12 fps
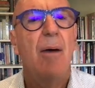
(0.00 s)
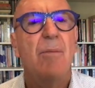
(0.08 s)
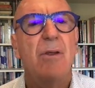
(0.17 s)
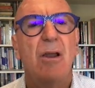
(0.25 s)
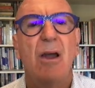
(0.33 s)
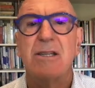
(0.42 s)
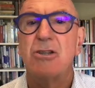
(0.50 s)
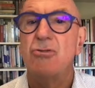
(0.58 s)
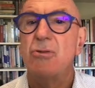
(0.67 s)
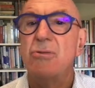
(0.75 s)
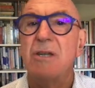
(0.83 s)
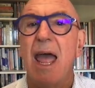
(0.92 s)
you'd like to
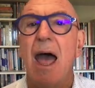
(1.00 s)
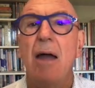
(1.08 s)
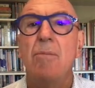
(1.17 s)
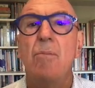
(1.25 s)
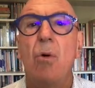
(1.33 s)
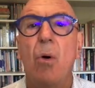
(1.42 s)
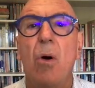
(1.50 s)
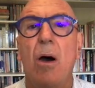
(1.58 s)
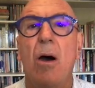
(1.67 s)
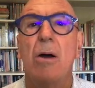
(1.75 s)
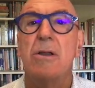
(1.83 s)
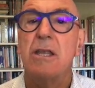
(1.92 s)
drill down more
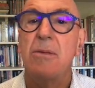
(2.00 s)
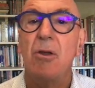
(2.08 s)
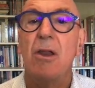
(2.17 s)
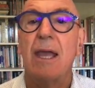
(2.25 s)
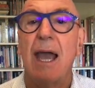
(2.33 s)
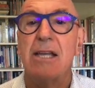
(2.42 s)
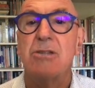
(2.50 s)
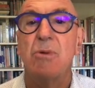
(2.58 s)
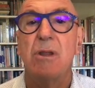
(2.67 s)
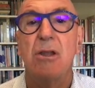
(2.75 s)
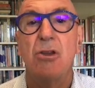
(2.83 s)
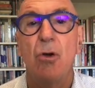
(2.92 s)
on communication
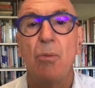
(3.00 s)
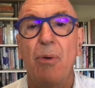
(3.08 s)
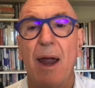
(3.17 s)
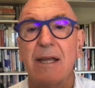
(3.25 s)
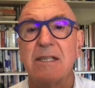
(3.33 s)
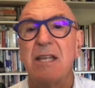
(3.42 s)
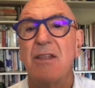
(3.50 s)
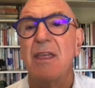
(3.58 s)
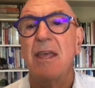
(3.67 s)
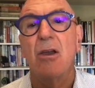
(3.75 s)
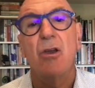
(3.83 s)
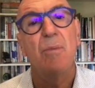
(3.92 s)
within your practice, you
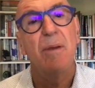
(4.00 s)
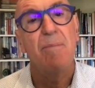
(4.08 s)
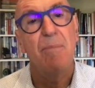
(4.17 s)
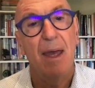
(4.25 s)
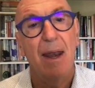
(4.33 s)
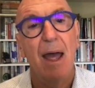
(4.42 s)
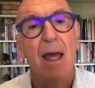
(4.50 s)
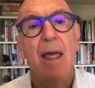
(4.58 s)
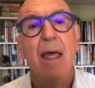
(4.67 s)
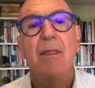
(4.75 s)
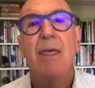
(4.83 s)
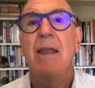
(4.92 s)
think it could be better,
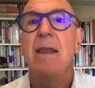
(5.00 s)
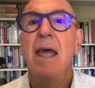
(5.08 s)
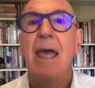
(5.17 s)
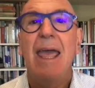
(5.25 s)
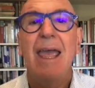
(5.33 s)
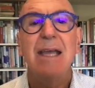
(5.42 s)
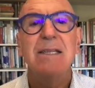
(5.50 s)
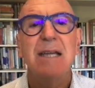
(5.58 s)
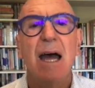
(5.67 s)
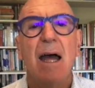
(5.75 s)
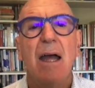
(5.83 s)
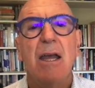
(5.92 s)
then
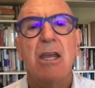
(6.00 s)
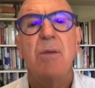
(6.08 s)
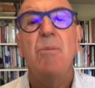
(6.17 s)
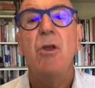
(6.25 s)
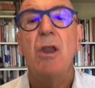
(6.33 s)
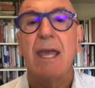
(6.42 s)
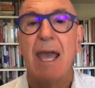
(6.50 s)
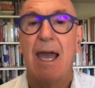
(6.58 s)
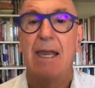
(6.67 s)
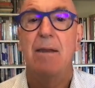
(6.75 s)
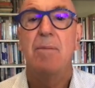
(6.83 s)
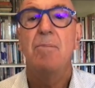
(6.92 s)
enter
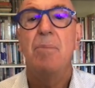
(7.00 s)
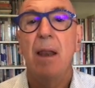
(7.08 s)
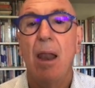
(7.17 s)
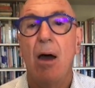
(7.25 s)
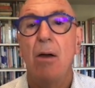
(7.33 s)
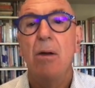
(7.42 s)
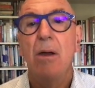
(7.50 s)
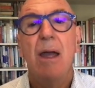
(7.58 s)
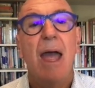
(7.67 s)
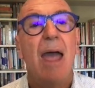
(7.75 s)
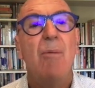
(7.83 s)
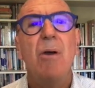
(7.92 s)
communicate below
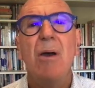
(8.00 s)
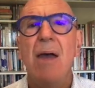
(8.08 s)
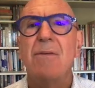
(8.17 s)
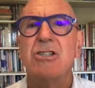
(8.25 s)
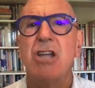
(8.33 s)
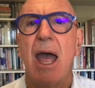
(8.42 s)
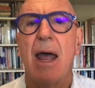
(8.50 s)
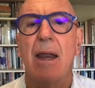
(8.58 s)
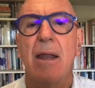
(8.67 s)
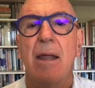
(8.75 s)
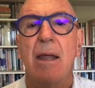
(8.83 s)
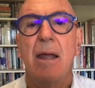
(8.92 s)
and we'll have a chat.
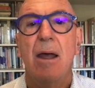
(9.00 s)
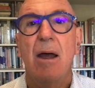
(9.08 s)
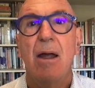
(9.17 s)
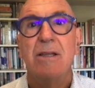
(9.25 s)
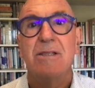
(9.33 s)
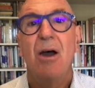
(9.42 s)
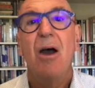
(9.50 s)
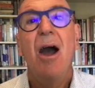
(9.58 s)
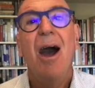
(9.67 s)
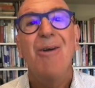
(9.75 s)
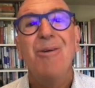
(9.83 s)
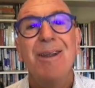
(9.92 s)
So
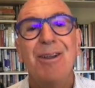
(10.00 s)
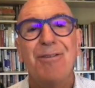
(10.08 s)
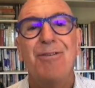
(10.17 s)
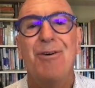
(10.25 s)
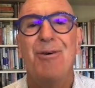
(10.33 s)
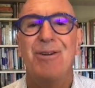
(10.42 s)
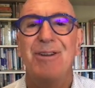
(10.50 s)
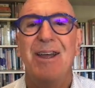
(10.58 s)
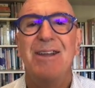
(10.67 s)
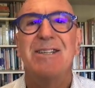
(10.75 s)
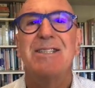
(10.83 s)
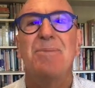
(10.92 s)
I really look forward
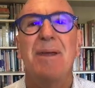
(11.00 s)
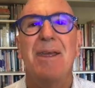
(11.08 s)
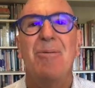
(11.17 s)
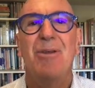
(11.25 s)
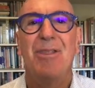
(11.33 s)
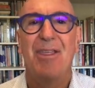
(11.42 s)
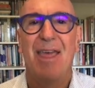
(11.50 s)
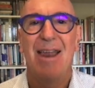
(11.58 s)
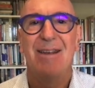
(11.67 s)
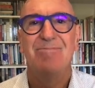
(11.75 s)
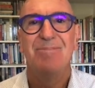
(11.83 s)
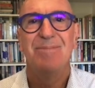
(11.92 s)
to speaking with you
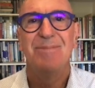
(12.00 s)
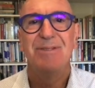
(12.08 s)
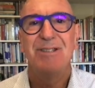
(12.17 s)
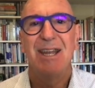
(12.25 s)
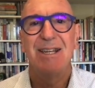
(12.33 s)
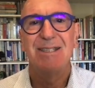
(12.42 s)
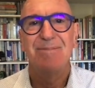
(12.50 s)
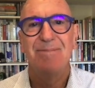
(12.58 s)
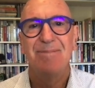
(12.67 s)
then. Cheers.